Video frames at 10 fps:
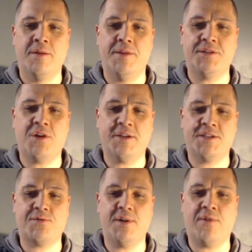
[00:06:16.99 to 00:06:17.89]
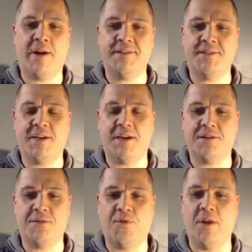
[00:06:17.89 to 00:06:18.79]
this costs 3 credits to get to
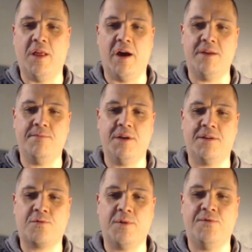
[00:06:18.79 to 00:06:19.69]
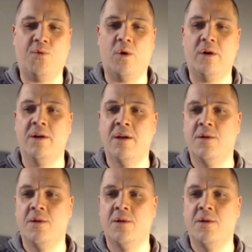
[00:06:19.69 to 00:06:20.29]
the front line and be a 3-4,